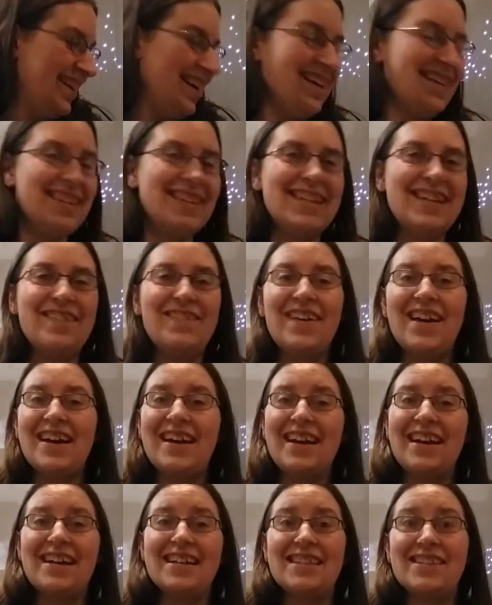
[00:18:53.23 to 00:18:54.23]
I'll see if I
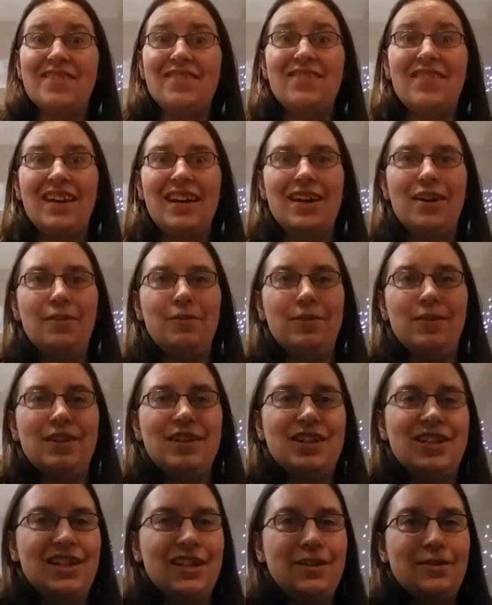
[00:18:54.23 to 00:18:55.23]
can get some video
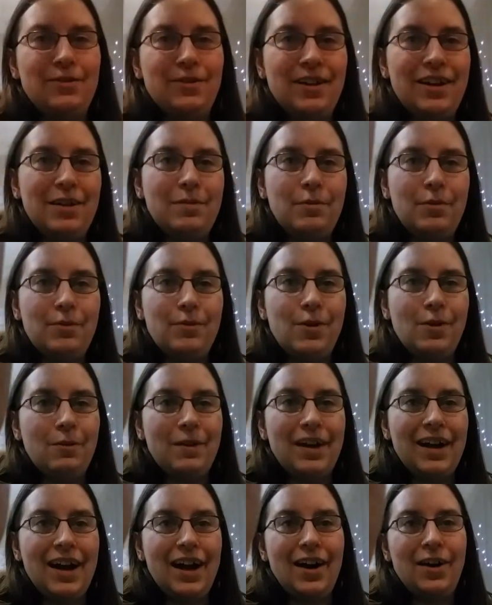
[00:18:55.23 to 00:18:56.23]
footage here for you before
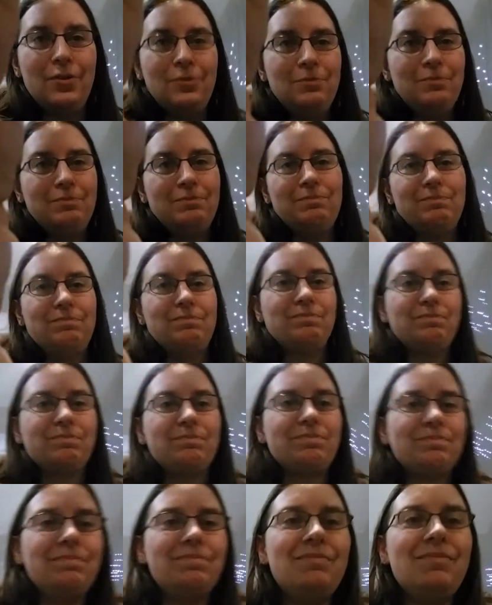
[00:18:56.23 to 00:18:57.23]
we go.
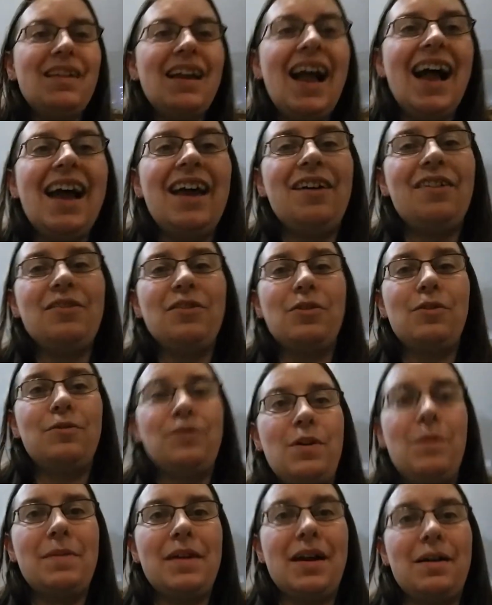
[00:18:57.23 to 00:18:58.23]
I don't know
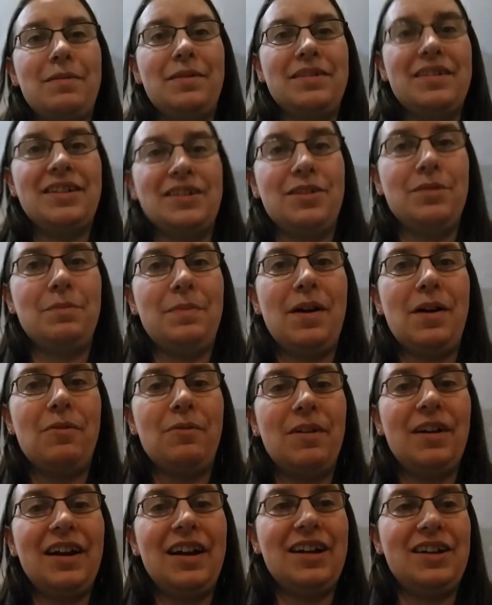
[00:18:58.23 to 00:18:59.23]
if I'll be able to,
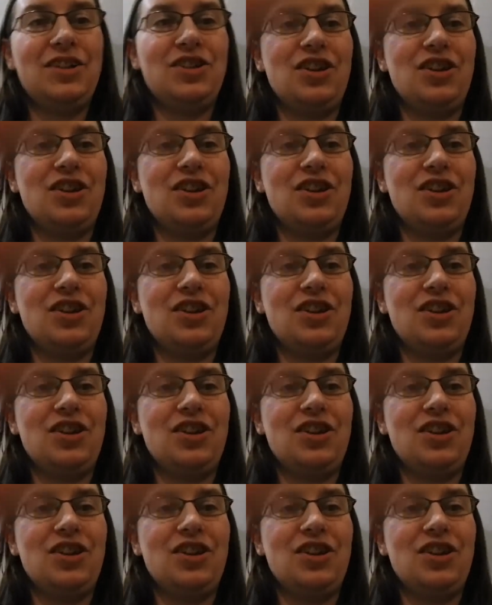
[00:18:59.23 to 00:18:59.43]
but we're gonna